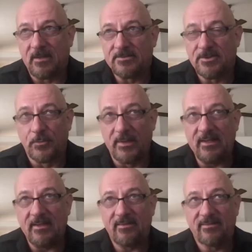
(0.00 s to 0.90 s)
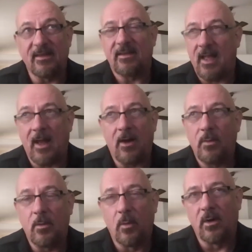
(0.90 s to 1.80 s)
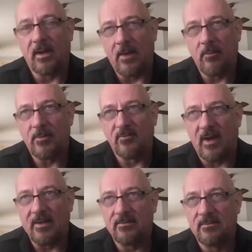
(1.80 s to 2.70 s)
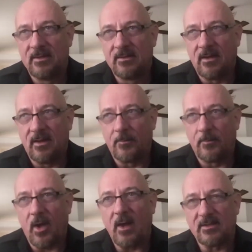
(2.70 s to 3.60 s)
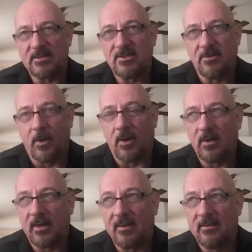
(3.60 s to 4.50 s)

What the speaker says: rethink how we work, how we provide product to the market,